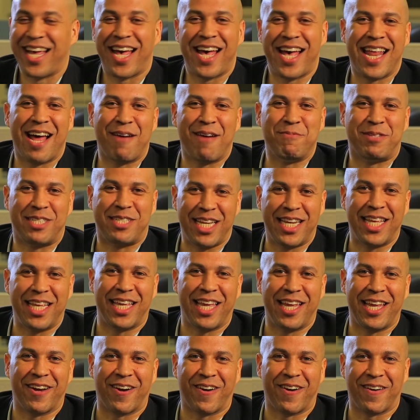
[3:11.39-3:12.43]
And I'm sitting
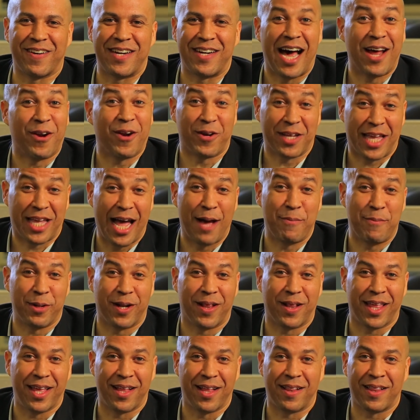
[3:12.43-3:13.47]
here, not on
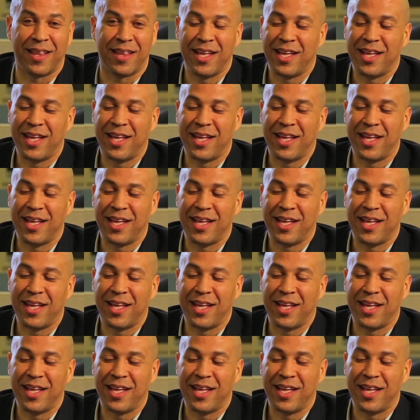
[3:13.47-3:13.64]
Capitol Hill.